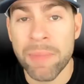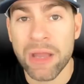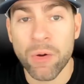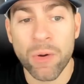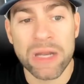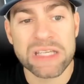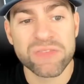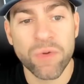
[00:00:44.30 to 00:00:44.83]

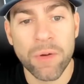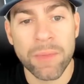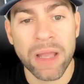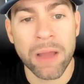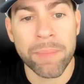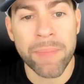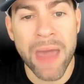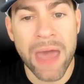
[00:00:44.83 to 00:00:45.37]
Bitcoin is as forming
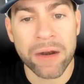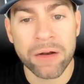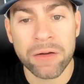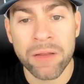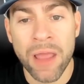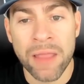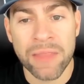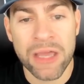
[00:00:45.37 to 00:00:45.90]
a pattern
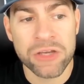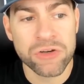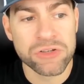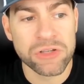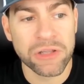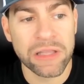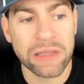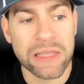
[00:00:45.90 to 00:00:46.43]
that
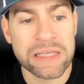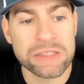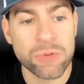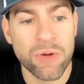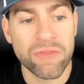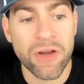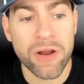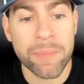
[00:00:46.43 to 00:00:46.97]
usually leads to
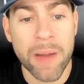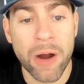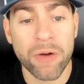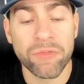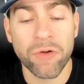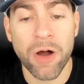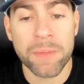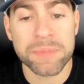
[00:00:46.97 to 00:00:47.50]
a very
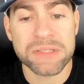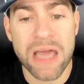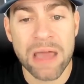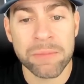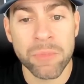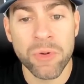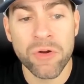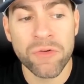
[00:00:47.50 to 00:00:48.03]
powerful
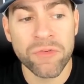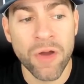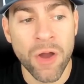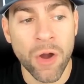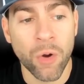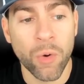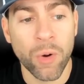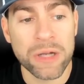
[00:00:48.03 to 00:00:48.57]
upside move.
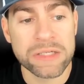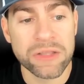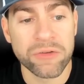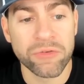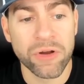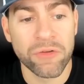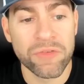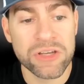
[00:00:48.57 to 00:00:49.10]
According to the
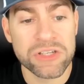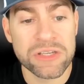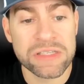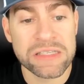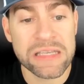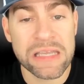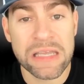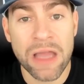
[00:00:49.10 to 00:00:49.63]
Real Vision
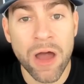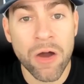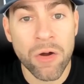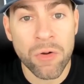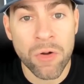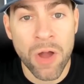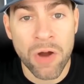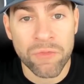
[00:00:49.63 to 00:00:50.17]

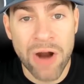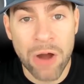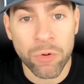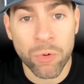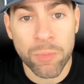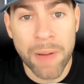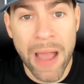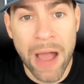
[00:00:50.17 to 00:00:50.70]
CEO,
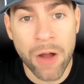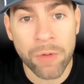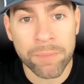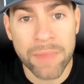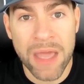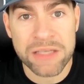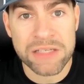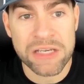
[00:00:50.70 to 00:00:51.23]
Raoul Pal,
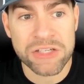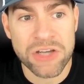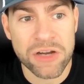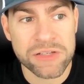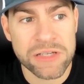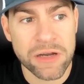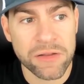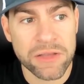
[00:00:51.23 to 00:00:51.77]
as he
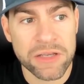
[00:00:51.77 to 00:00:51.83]
shares here in